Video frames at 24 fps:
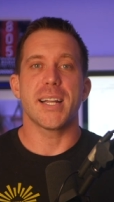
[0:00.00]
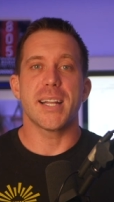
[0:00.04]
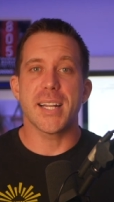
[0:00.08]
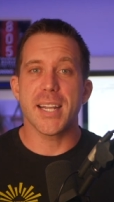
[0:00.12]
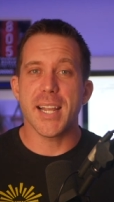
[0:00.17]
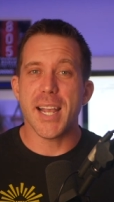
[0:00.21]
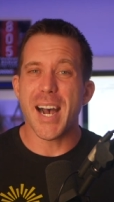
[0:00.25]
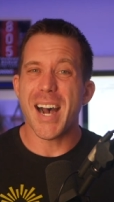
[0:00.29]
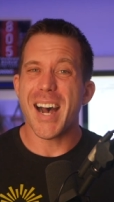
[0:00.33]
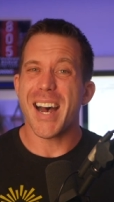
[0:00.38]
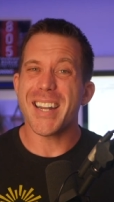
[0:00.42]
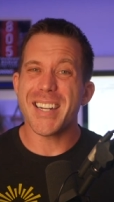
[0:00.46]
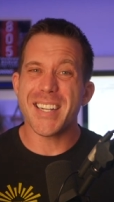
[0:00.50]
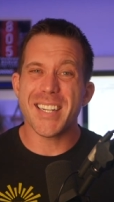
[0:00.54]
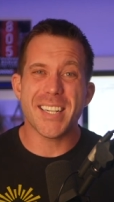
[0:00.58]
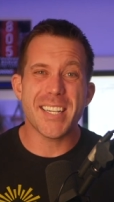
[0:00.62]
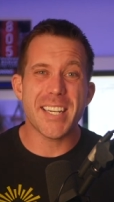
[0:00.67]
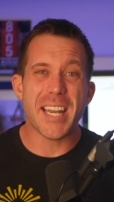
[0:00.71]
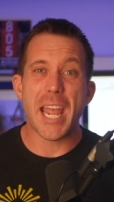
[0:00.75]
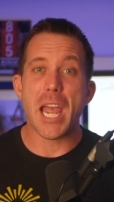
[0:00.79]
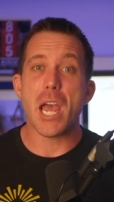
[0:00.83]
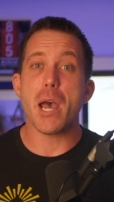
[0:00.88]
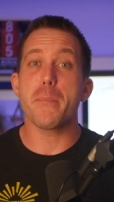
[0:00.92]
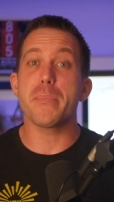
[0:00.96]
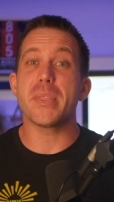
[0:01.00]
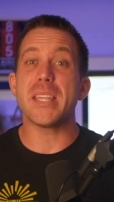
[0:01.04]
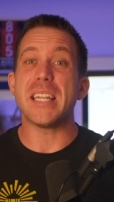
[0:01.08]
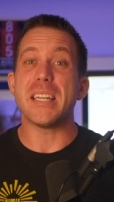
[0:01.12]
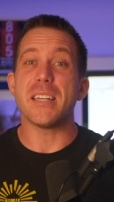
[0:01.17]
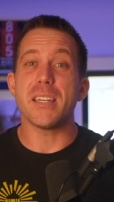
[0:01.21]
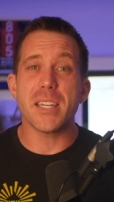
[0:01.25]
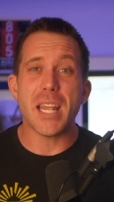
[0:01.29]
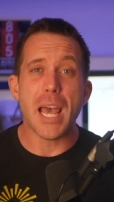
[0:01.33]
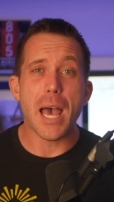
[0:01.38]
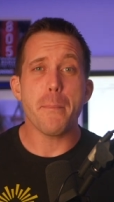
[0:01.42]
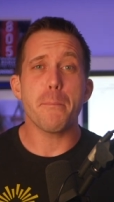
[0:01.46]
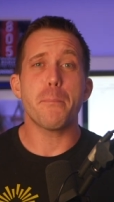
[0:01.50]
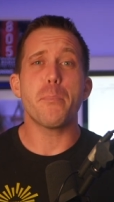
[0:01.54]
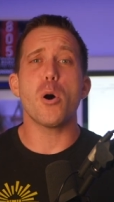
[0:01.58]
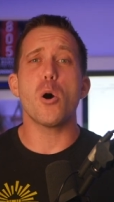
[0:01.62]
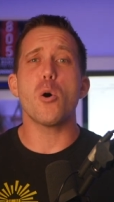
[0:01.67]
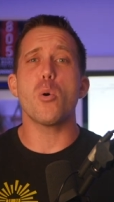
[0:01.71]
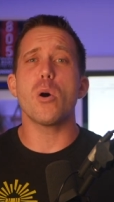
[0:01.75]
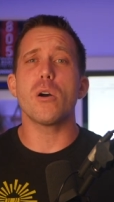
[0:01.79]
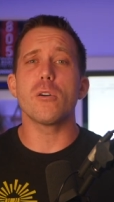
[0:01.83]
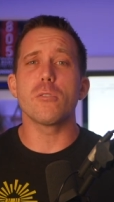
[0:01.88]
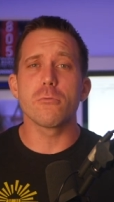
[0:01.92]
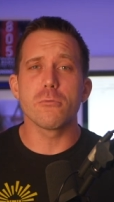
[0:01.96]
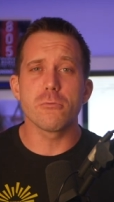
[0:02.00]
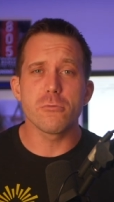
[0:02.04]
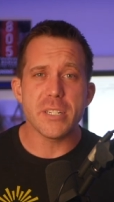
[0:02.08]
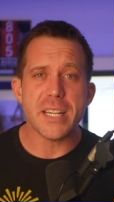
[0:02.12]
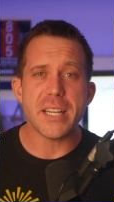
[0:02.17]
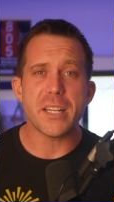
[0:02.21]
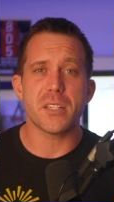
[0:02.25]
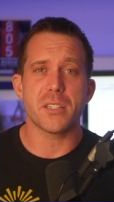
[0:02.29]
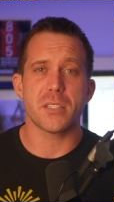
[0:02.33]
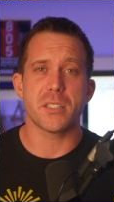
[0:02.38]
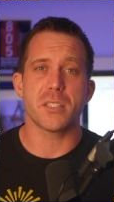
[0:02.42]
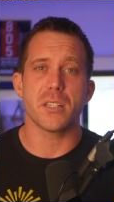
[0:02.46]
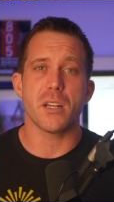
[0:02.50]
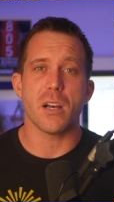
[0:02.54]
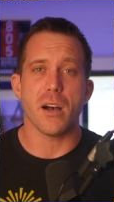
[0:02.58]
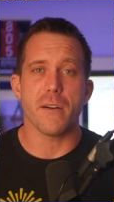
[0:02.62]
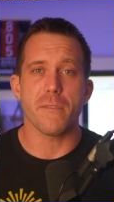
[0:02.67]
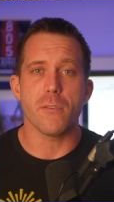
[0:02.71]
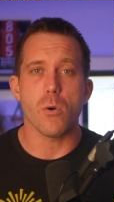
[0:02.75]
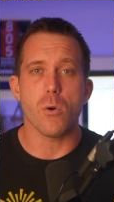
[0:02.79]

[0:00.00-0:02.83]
goddamn, the Tempo reeks of